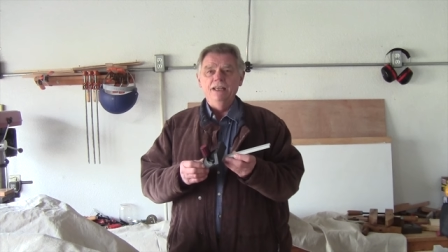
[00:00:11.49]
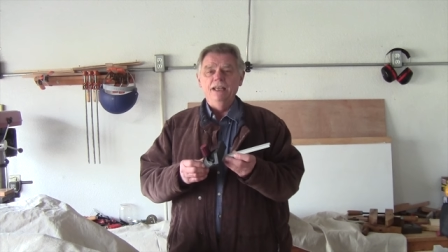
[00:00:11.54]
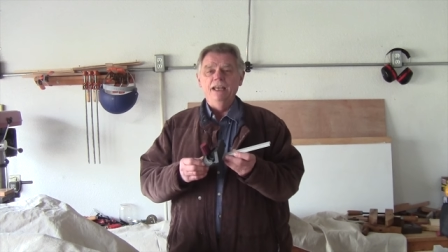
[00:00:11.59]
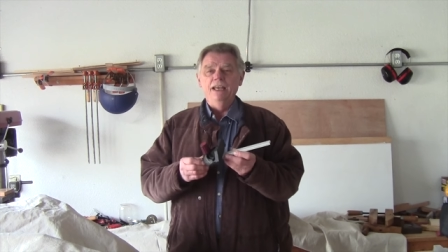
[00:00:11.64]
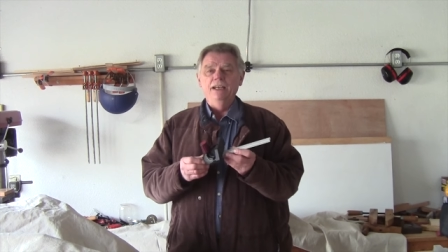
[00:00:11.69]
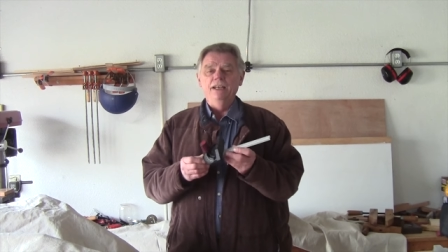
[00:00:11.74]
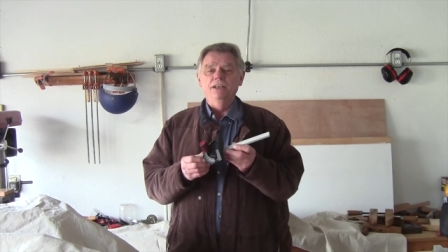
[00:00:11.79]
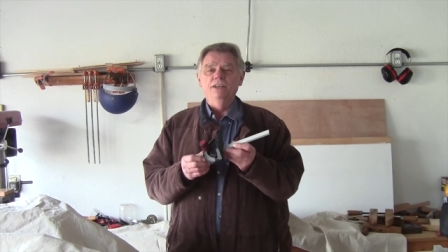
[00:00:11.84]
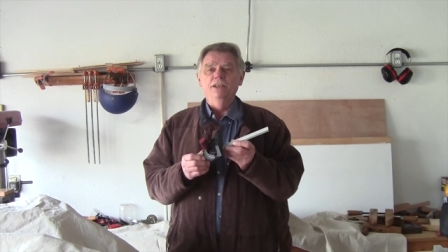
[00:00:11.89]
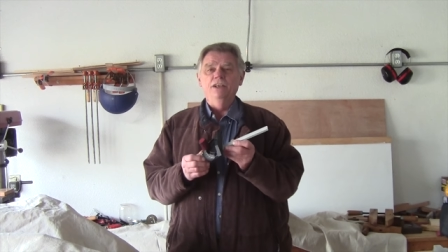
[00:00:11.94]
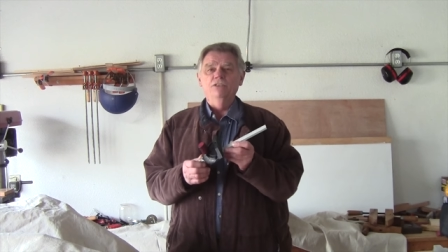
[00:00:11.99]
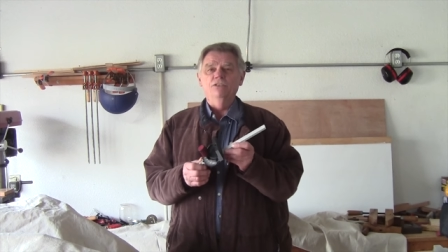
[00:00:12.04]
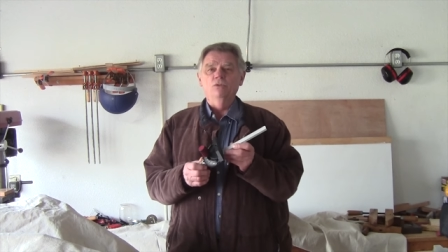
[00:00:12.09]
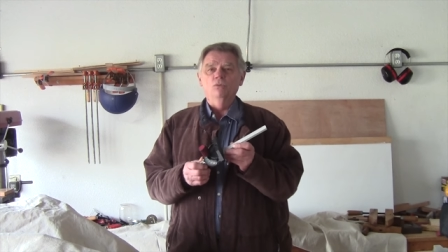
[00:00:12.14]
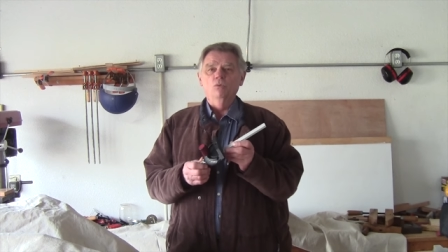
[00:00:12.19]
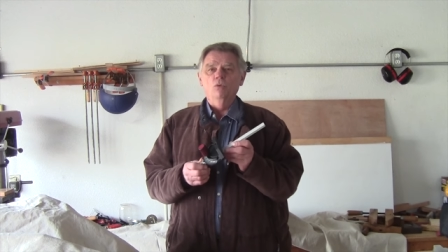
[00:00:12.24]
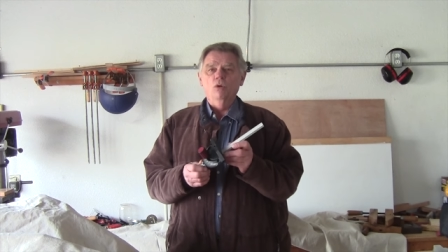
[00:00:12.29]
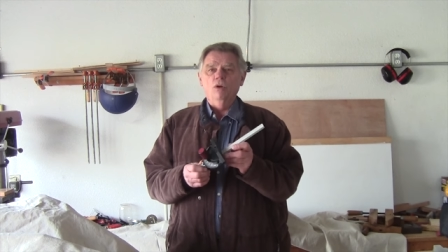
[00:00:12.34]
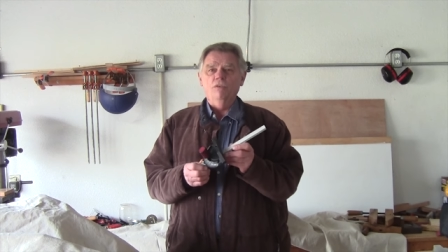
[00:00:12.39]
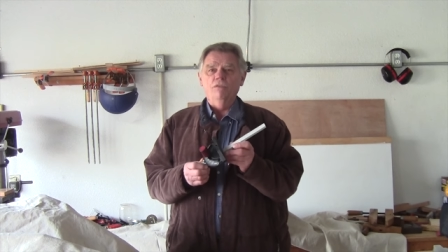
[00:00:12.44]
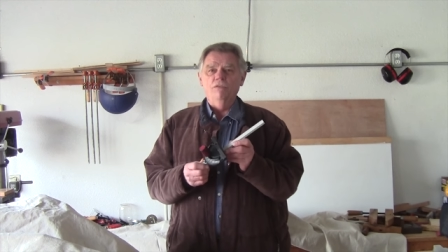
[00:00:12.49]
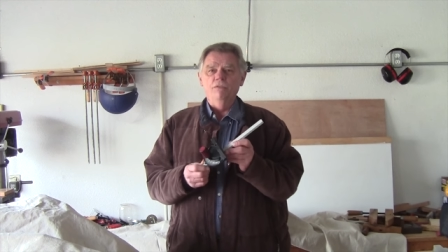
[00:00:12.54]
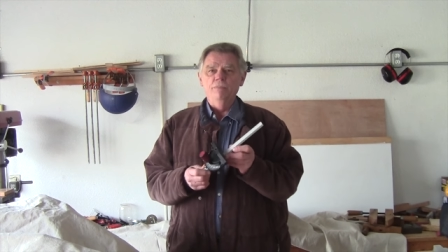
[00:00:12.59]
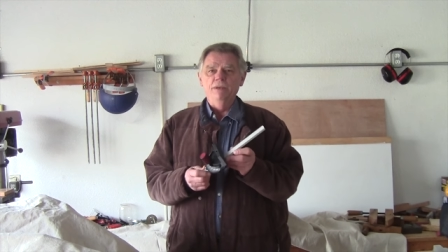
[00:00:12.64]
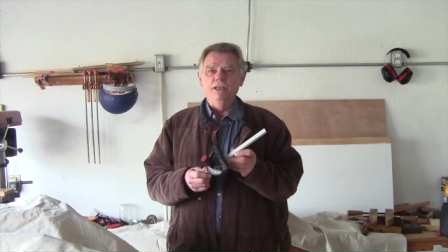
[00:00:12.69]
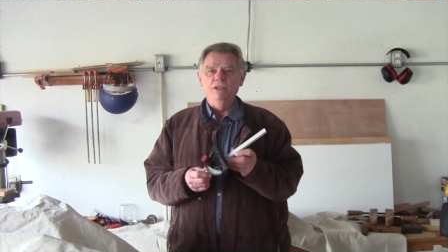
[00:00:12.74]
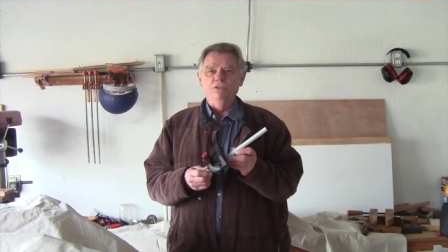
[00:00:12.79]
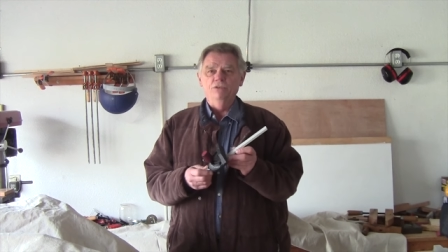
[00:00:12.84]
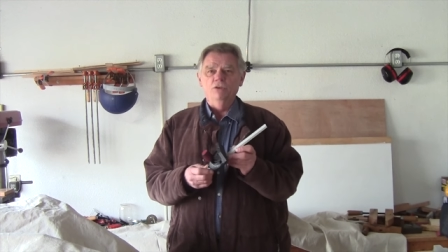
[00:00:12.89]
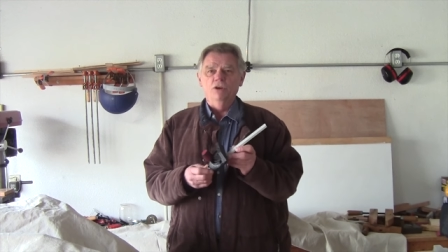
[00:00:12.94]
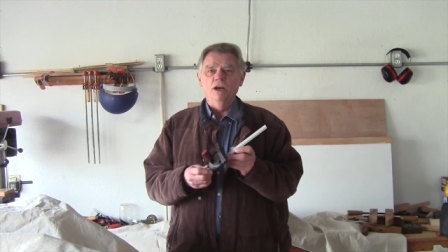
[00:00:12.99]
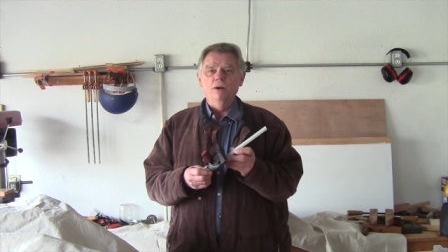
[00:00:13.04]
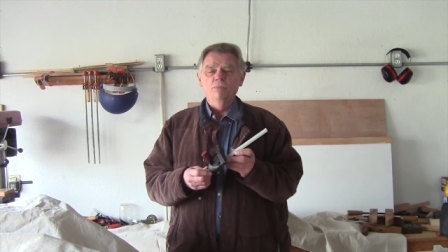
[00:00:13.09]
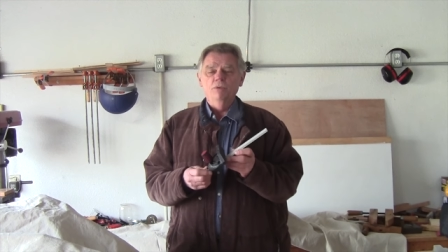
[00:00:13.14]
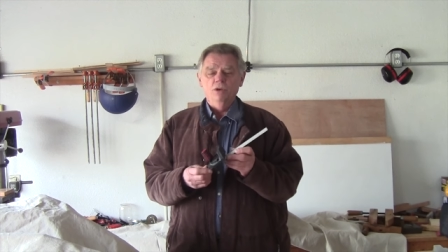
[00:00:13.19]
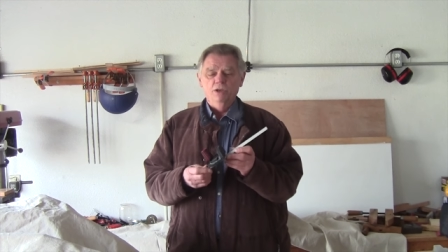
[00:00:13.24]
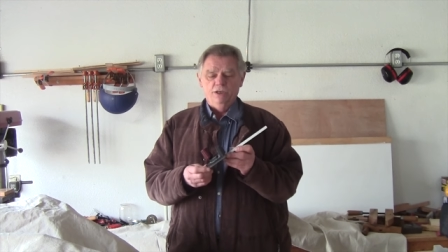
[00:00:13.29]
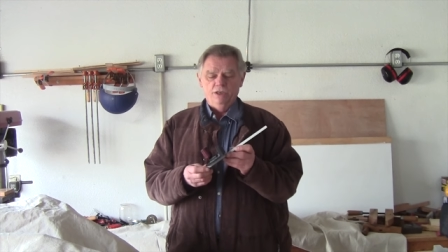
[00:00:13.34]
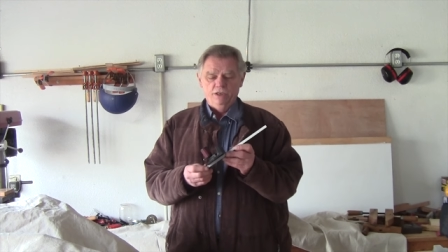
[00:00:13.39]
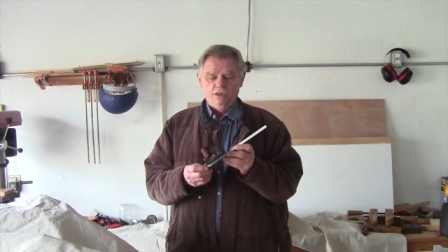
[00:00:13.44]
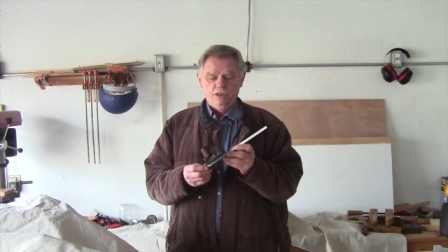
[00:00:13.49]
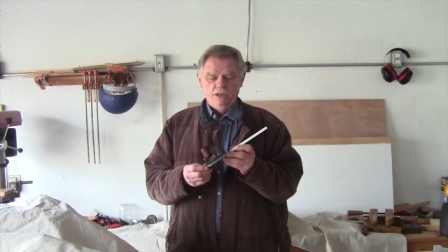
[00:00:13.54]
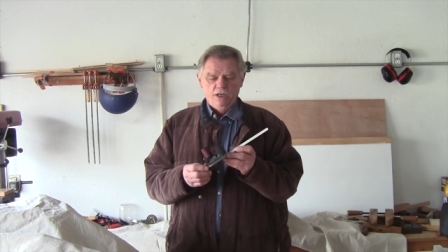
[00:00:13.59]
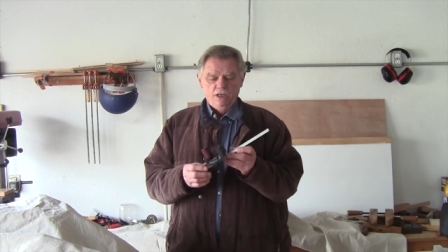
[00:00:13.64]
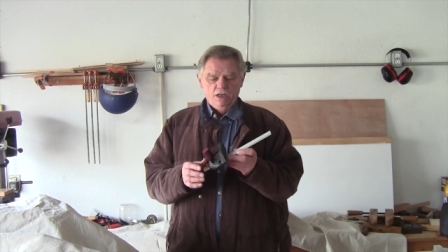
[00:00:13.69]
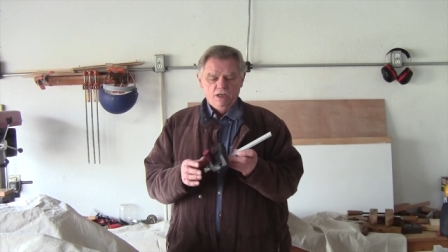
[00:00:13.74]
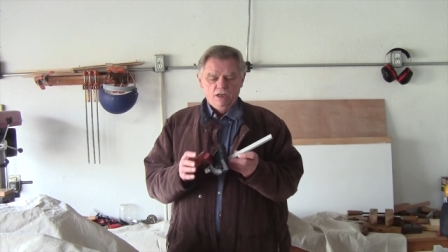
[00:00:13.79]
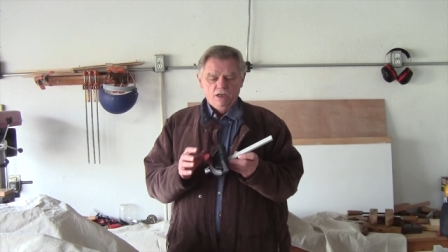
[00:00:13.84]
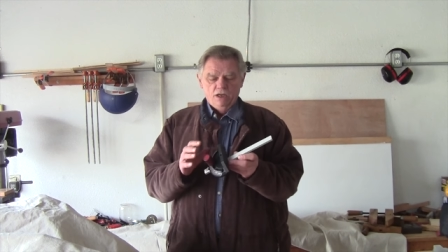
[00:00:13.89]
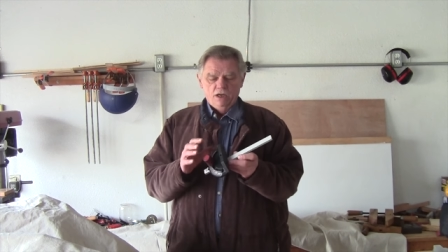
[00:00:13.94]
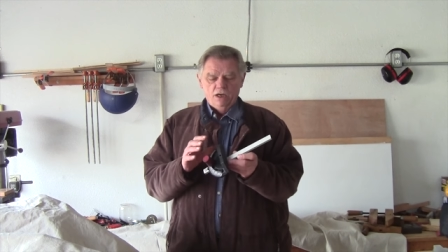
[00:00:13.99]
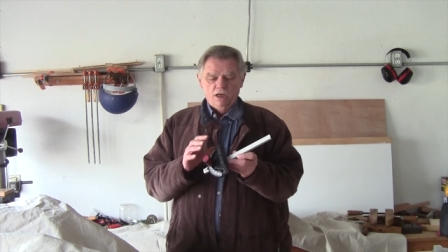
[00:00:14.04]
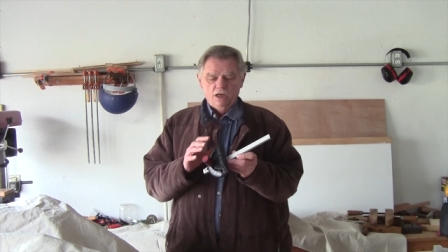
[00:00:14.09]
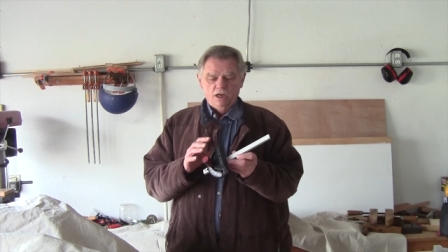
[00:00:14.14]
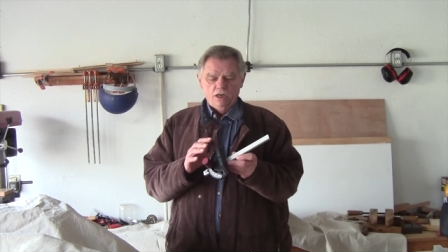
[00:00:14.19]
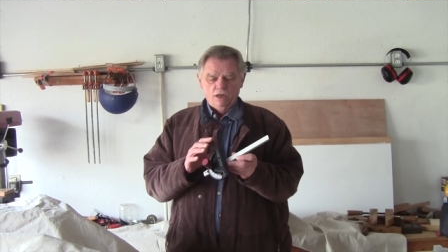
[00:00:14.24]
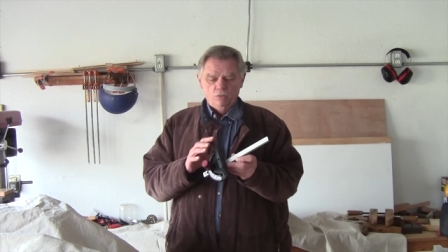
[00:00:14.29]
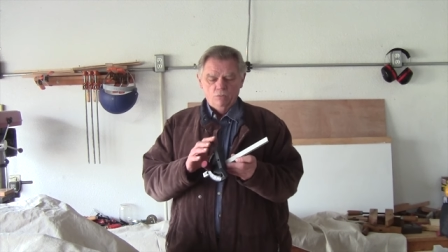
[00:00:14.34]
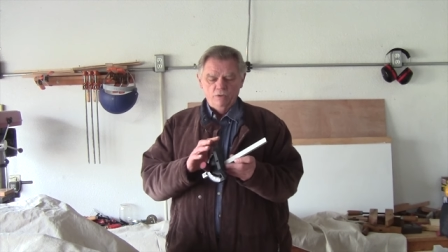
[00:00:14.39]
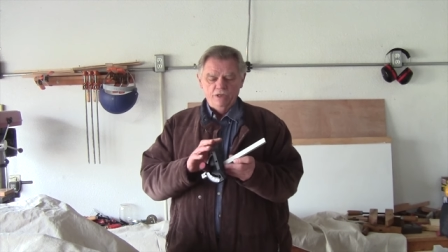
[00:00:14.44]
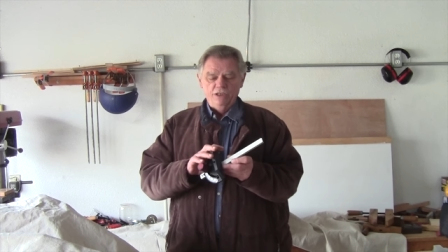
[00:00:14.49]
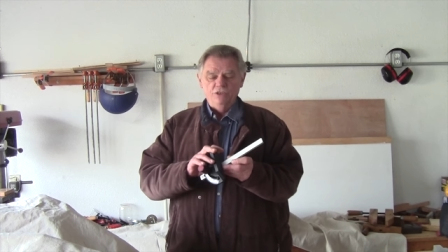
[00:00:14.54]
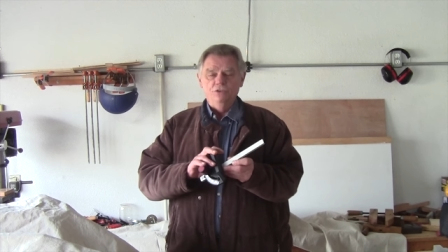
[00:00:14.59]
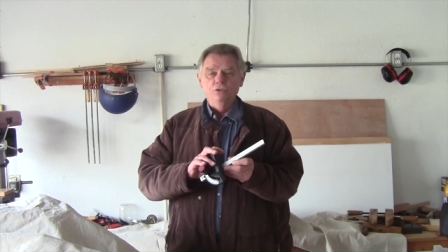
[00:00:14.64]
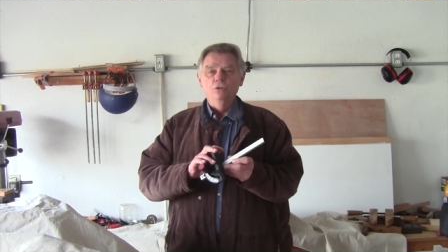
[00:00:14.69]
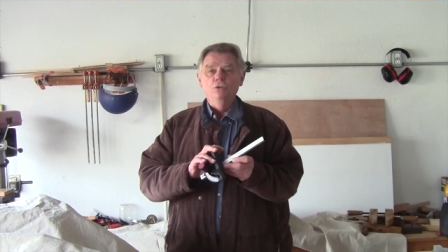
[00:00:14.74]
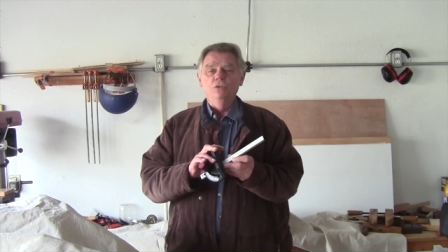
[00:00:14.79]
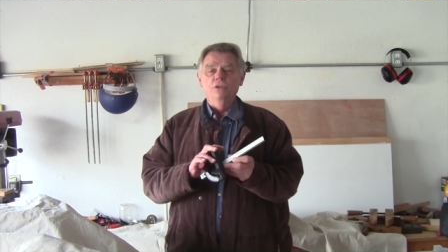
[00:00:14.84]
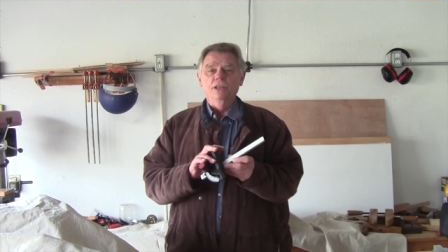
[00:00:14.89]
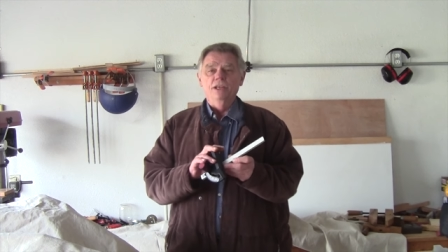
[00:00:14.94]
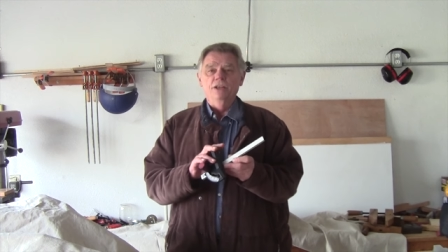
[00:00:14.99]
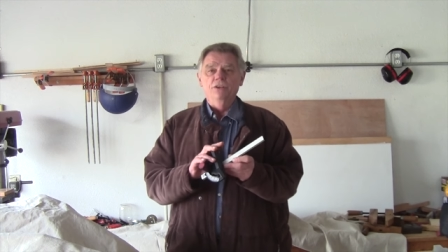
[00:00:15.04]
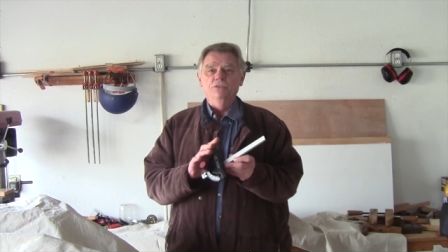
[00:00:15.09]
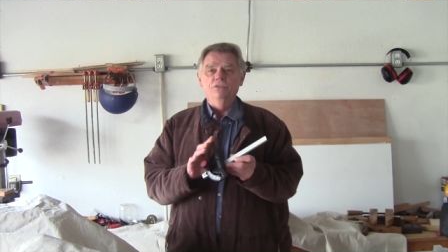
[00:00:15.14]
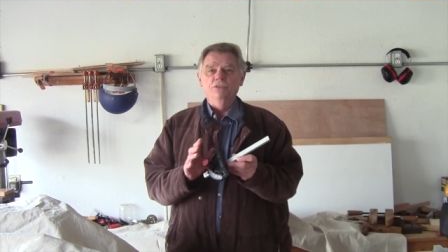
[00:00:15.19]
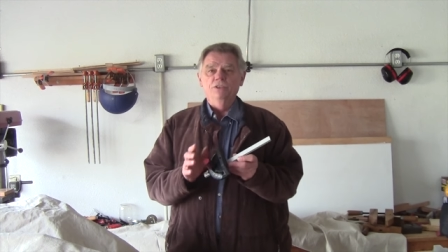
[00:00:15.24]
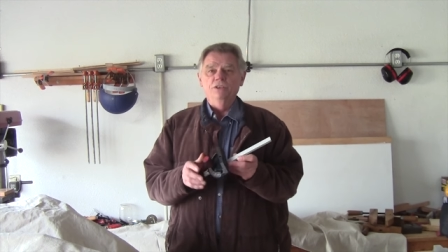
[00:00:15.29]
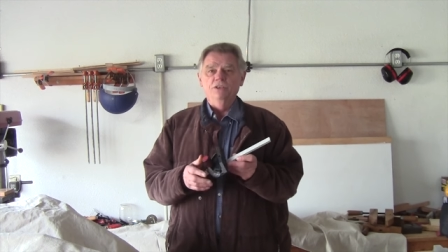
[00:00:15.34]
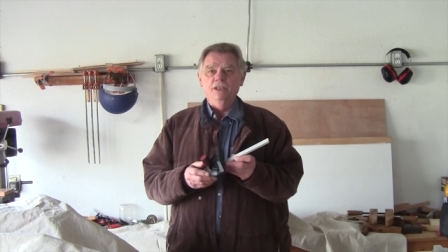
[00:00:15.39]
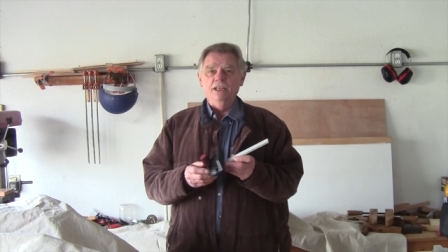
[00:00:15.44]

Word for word: and it doesn't work for me, so I'm going to uh, redo this.